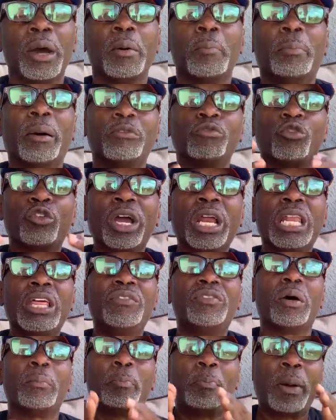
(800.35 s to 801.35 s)
But really,
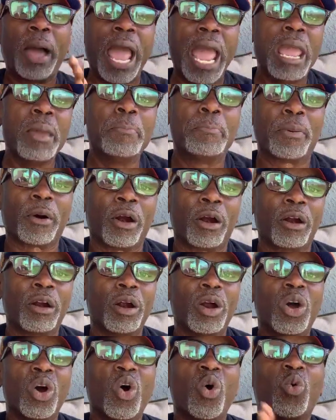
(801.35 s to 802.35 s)
the paper
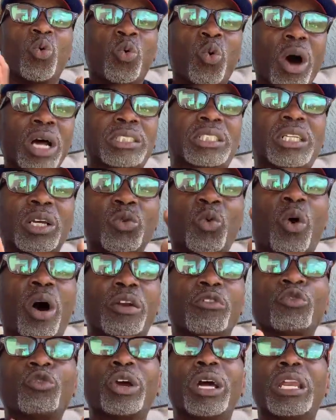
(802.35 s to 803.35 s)
wasn't
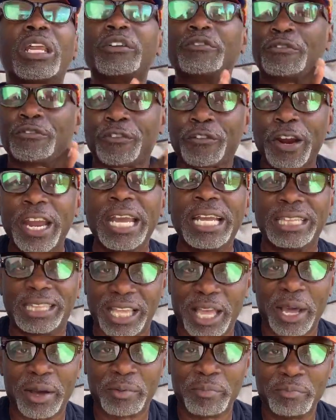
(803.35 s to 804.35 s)
what really freed
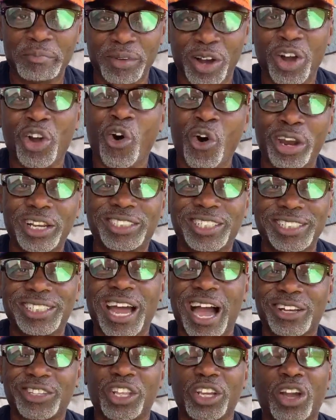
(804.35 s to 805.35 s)
them, according to
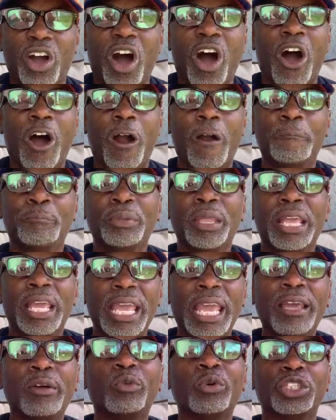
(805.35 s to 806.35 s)
Dr. Carr.
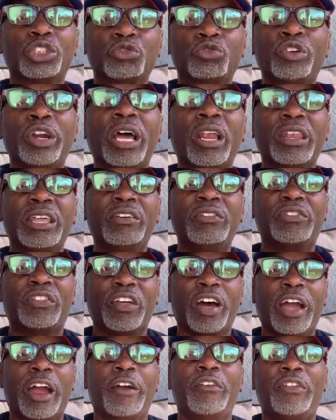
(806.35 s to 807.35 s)
It was really
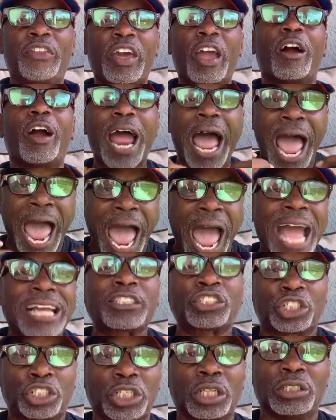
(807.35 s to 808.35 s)
their
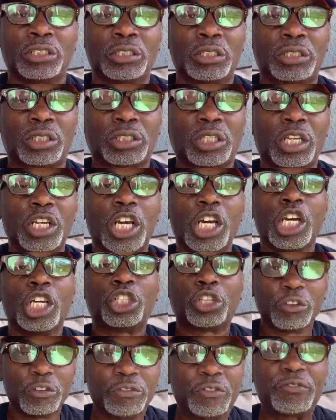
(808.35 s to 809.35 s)
actions
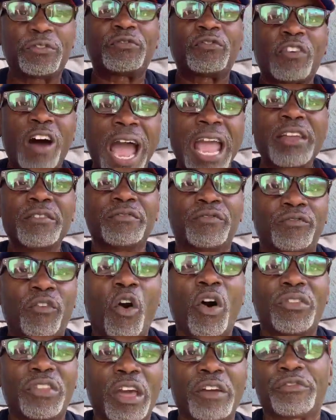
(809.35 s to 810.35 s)
to fight
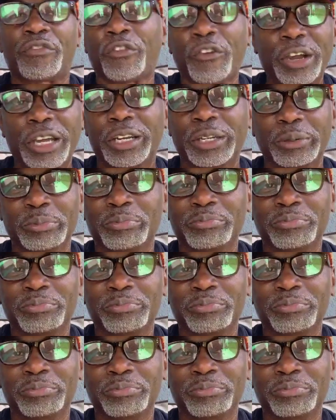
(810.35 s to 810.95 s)
for their freedom.